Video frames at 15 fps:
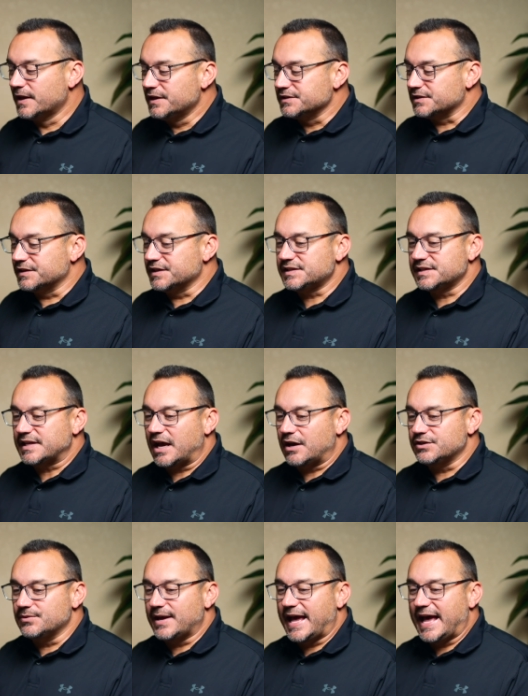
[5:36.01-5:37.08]
So this is how
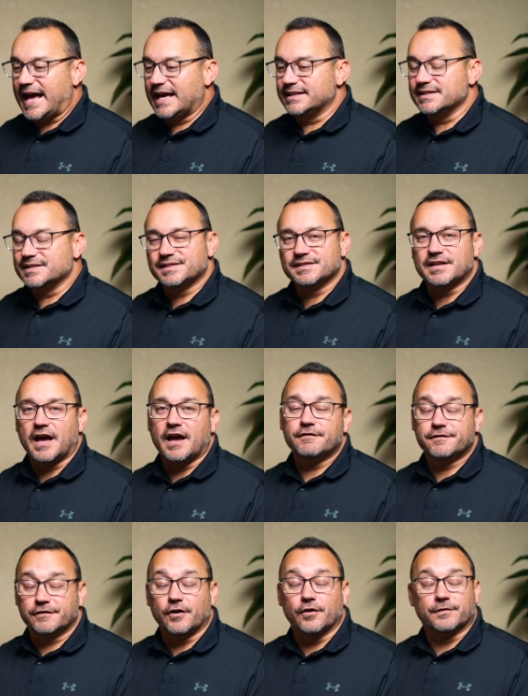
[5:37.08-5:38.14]
you add
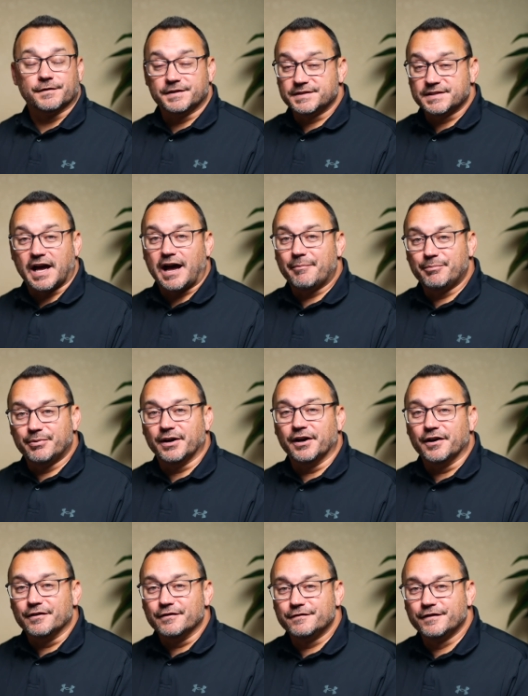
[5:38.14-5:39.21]
stuff over the top
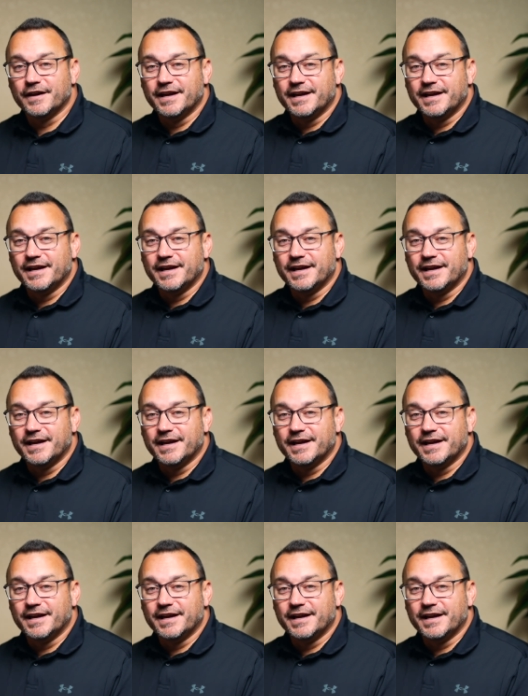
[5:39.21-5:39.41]
of